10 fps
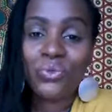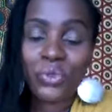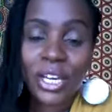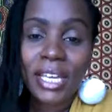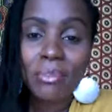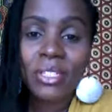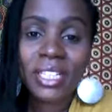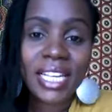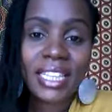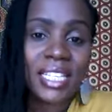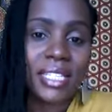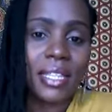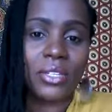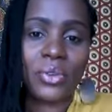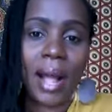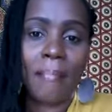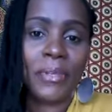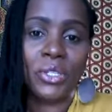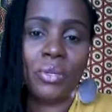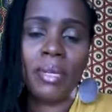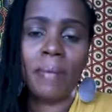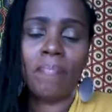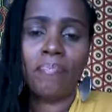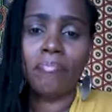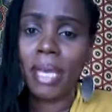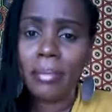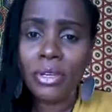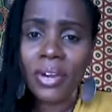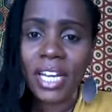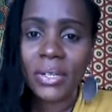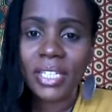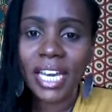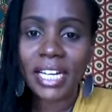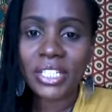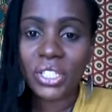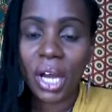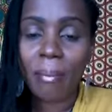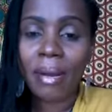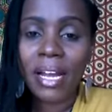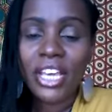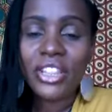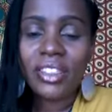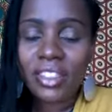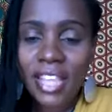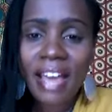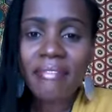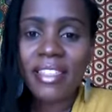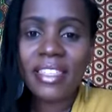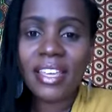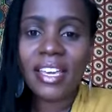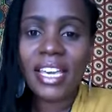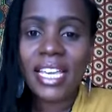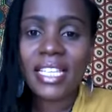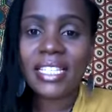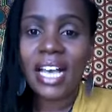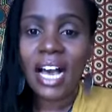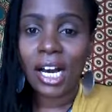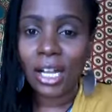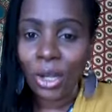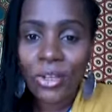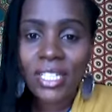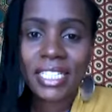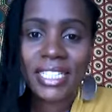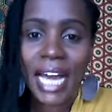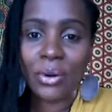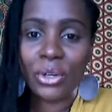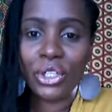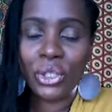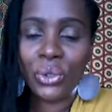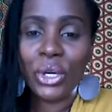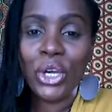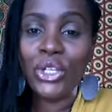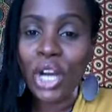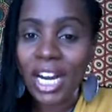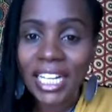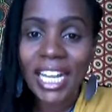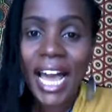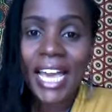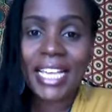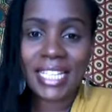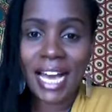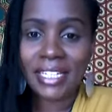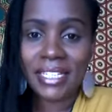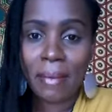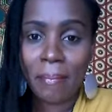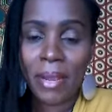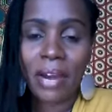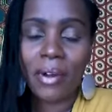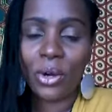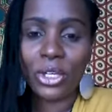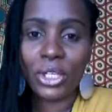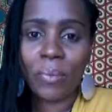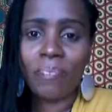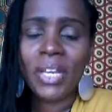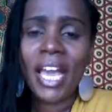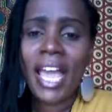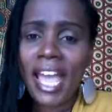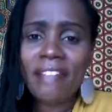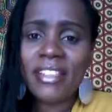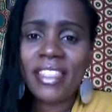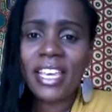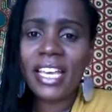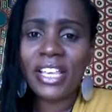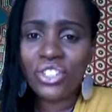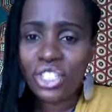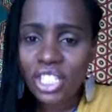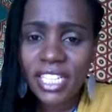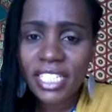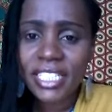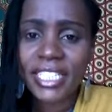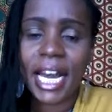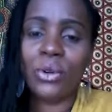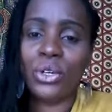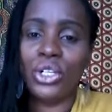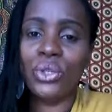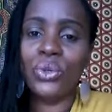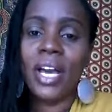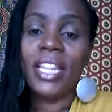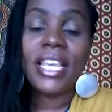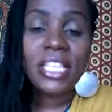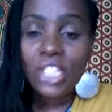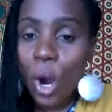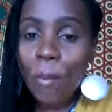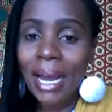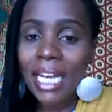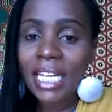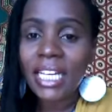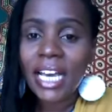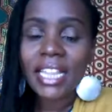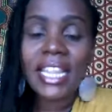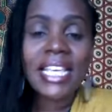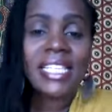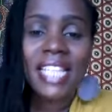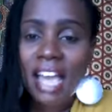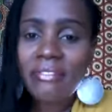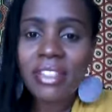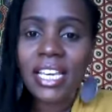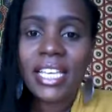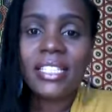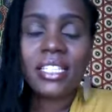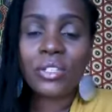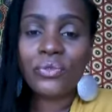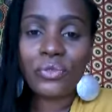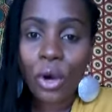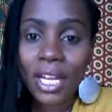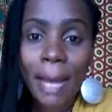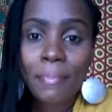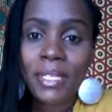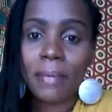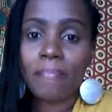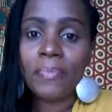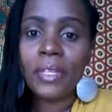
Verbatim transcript: for him to let this thing to happen to me? Maybe you cannot get a job. Everything is closing down on you. Your clients are disappearing on you. Everything is shutting down on you. There's no money. There's everything is just collapsing.